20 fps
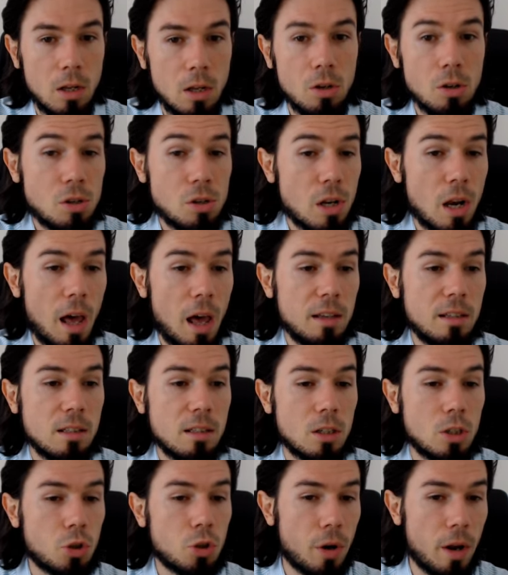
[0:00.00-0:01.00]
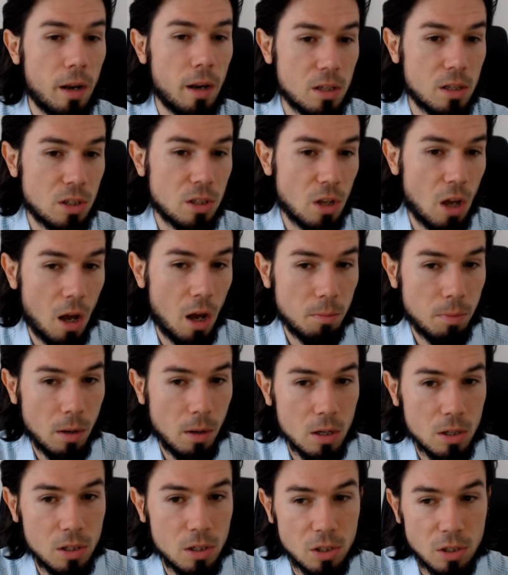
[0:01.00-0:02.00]
Utilizing a trailing stop
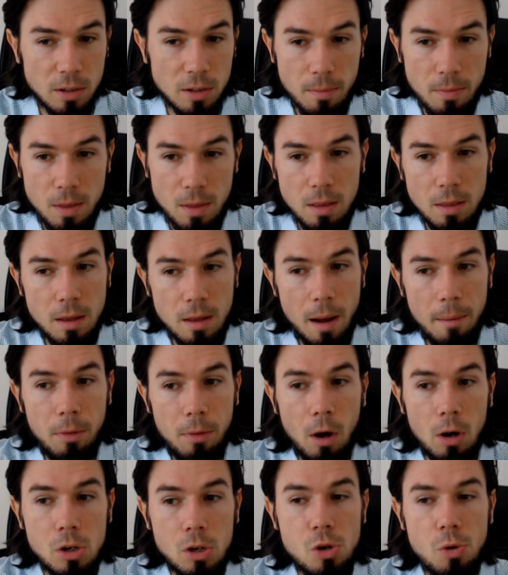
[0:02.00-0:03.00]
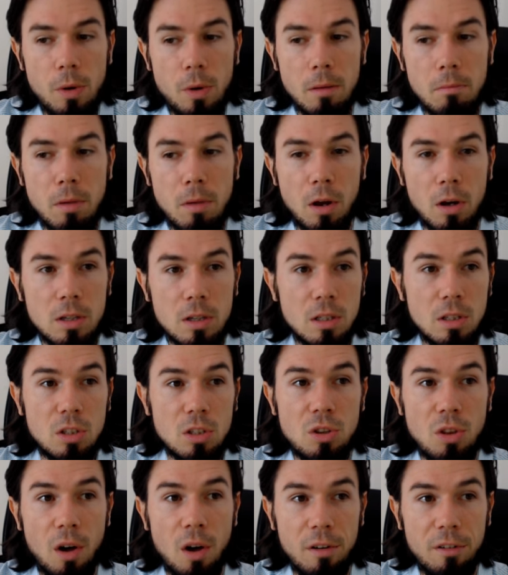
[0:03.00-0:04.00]
loss is something that I'm not doing because
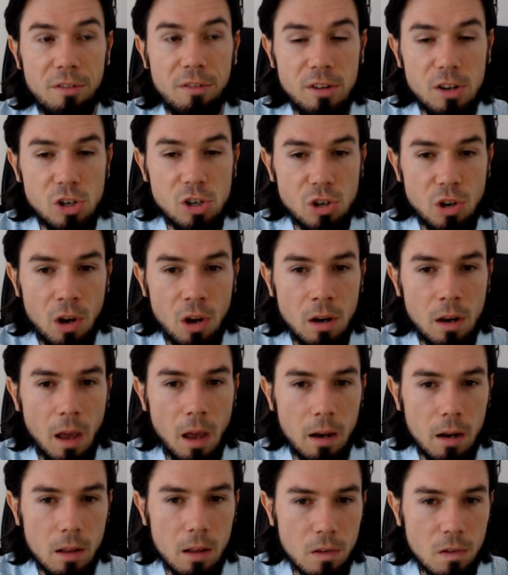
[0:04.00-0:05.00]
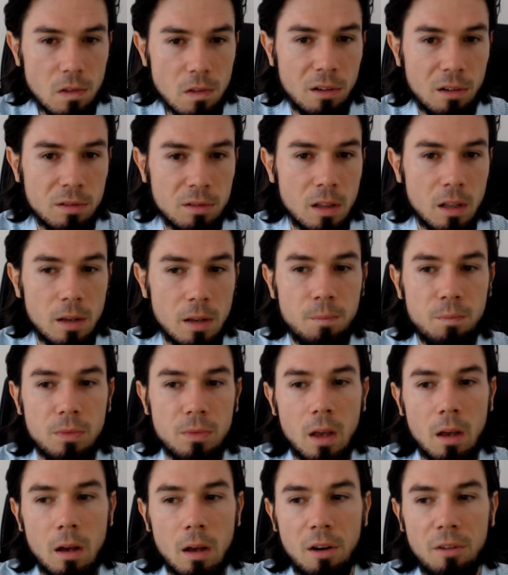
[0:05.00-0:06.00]
it's not efficient and it's definitely
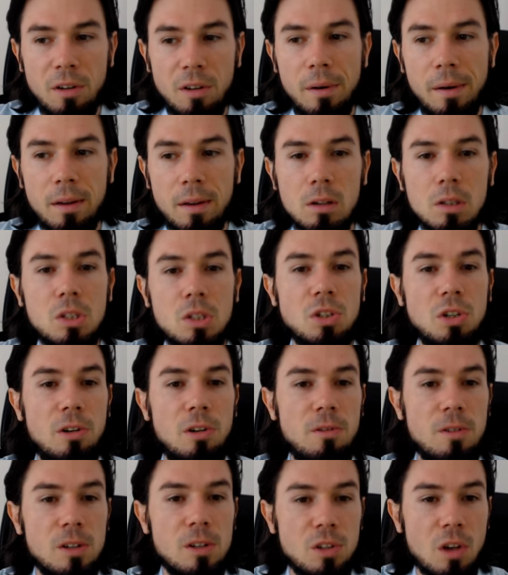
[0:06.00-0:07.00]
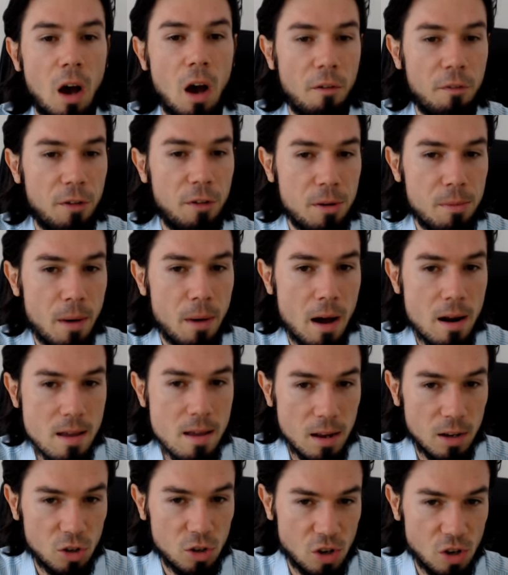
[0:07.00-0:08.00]
a very good service offered by
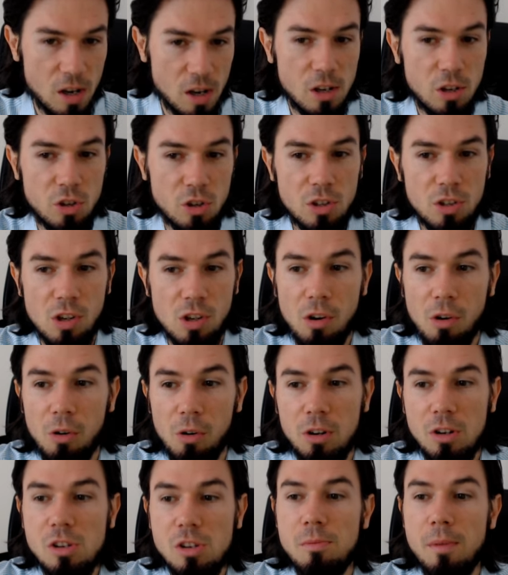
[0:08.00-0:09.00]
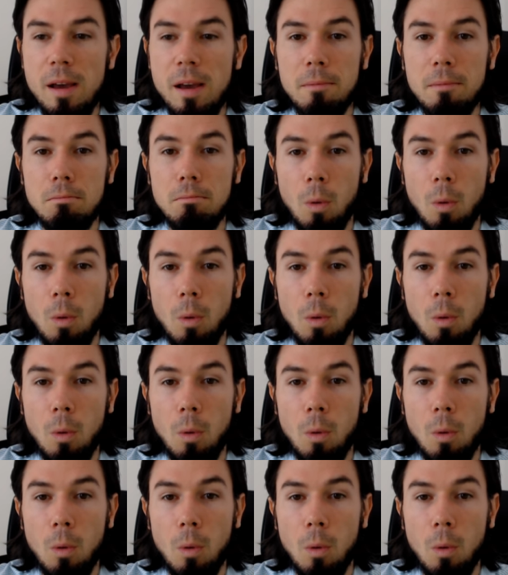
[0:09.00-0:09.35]
the exchanges in order to make